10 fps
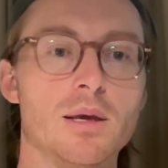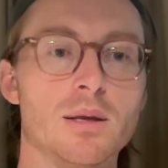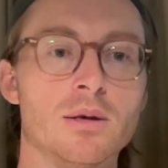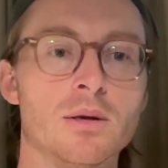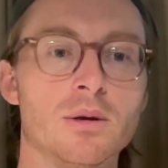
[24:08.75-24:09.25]

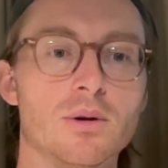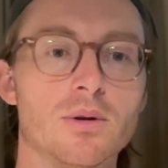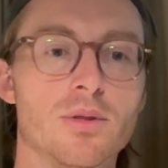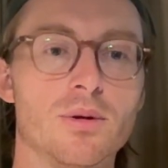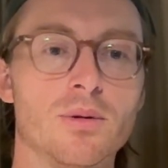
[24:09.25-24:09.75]
and
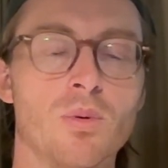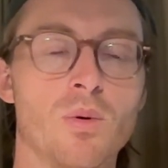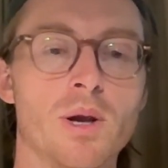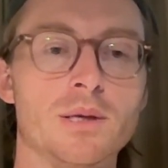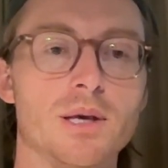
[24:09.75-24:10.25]
your third
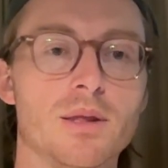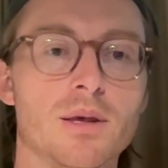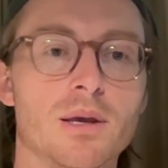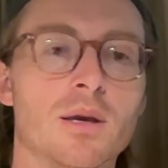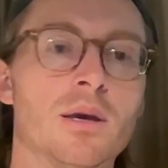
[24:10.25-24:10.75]
point, I
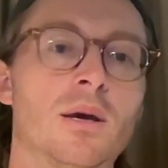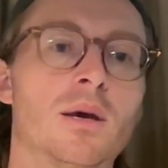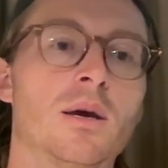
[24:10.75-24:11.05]
think,